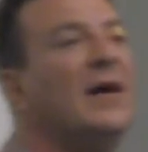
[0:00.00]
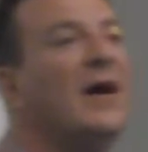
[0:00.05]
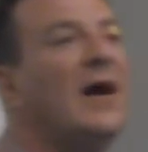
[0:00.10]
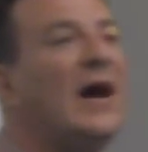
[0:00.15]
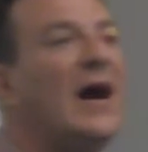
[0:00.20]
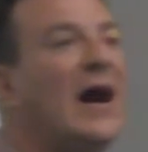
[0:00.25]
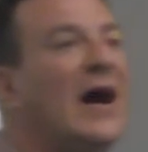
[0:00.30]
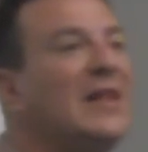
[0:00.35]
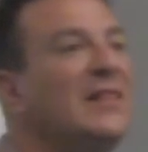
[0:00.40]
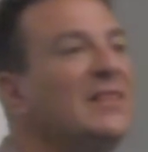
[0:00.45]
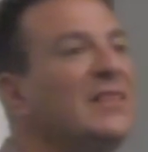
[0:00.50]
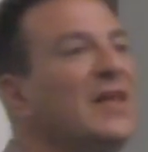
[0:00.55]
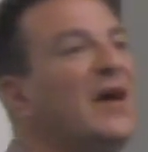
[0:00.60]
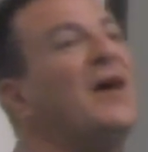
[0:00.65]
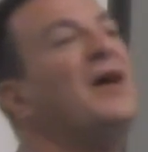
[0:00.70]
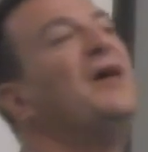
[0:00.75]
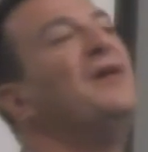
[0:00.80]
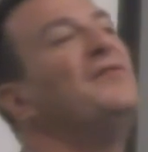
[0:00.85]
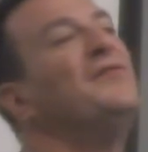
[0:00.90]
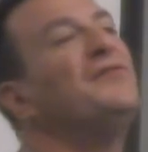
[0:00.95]
I
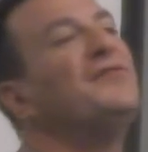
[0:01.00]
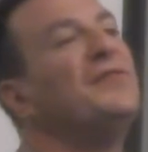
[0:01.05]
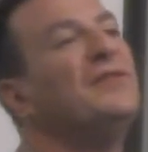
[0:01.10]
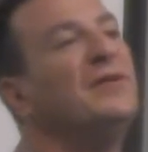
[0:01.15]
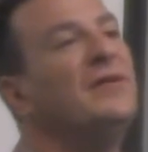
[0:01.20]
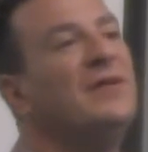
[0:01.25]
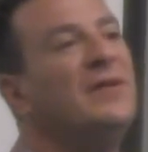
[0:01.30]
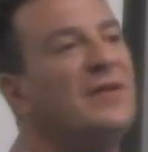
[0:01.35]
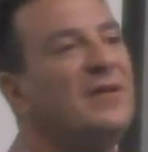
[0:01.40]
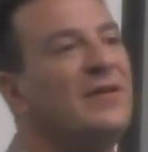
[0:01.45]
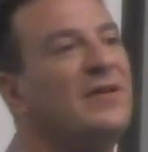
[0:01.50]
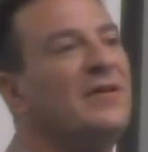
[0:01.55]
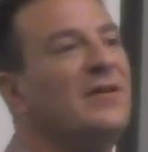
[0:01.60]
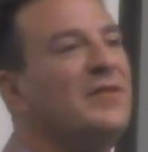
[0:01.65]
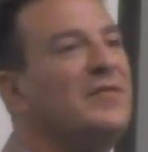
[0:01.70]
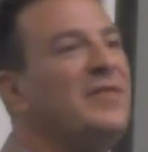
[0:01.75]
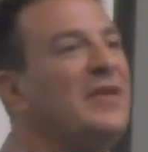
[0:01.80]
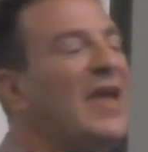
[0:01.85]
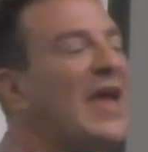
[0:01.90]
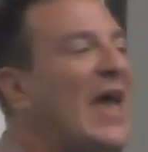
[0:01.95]
love
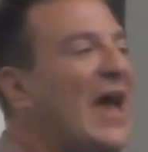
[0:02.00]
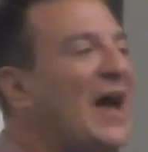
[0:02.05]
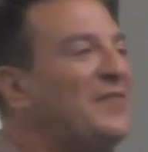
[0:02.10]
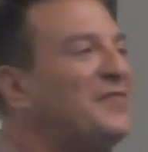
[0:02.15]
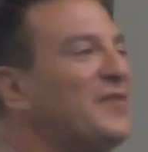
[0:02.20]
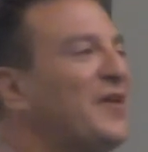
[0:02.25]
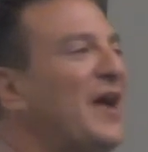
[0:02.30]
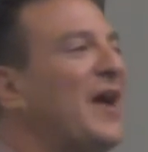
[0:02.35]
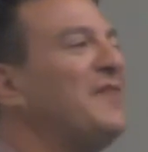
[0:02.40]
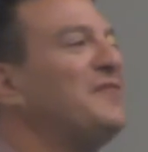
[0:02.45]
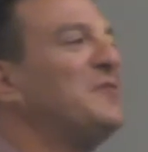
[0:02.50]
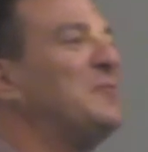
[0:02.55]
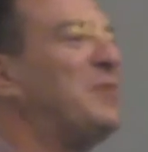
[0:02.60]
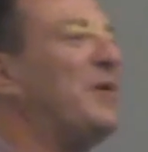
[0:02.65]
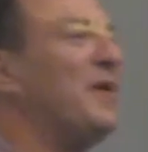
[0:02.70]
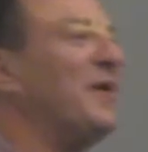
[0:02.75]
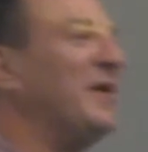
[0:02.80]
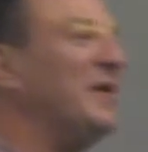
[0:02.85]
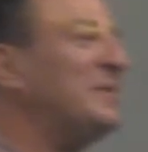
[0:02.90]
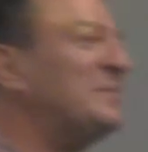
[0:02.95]
the after after
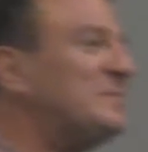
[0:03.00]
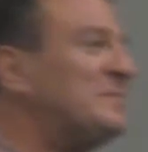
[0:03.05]
party.